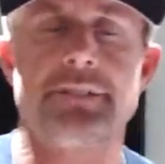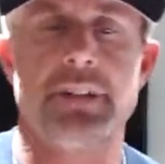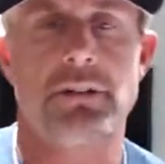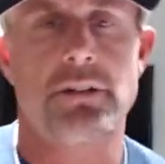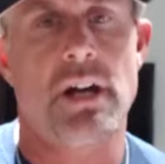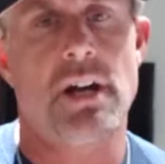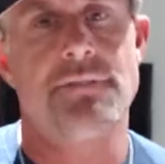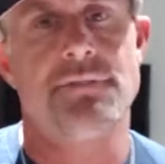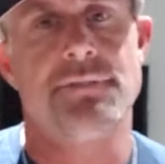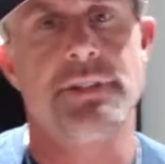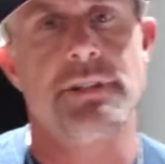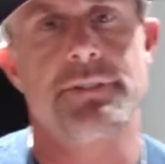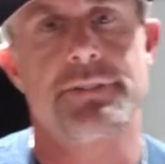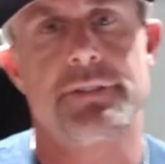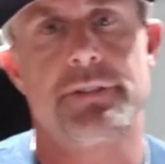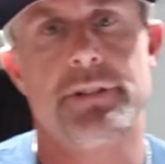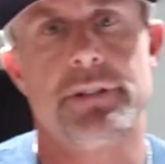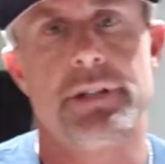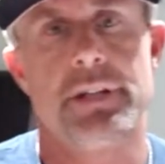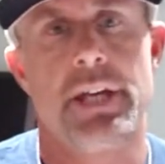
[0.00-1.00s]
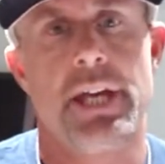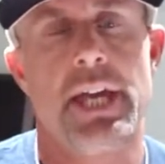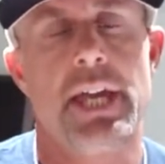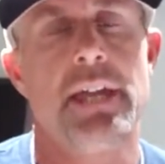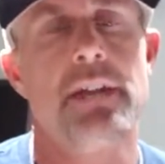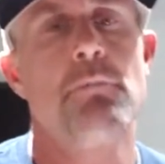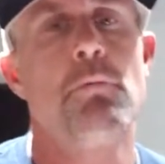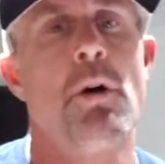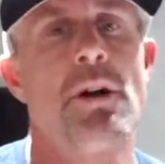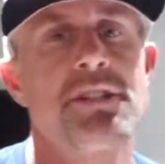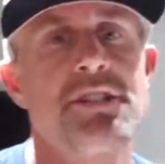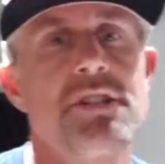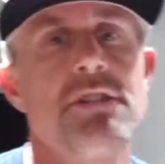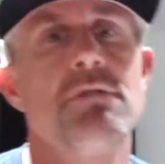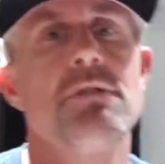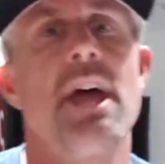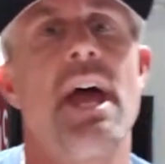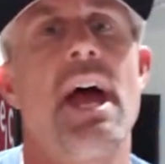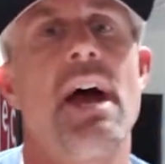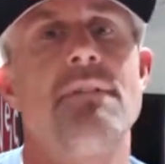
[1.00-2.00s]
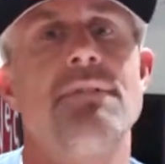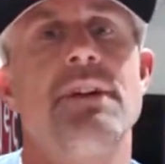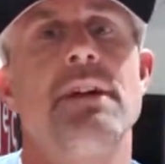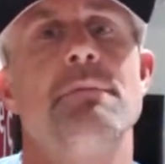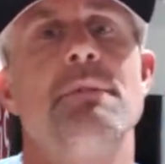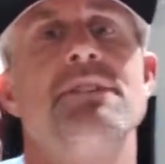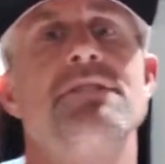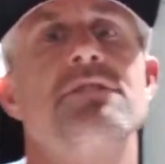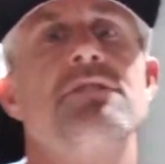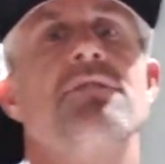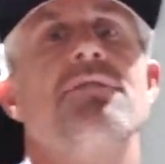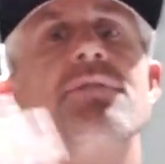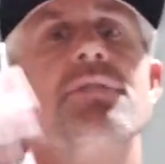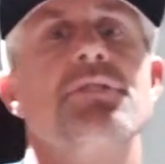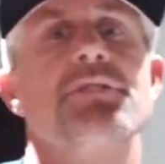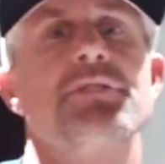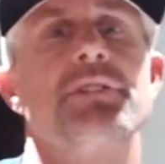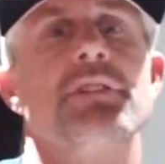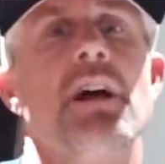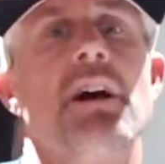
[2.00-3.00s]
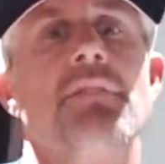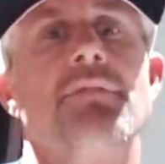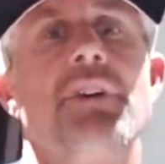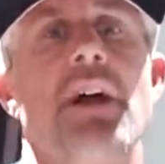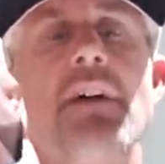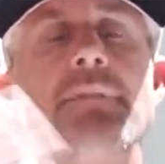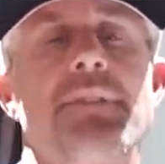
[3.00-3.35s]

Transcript: That's how God feels. He wants you to have him as your first love.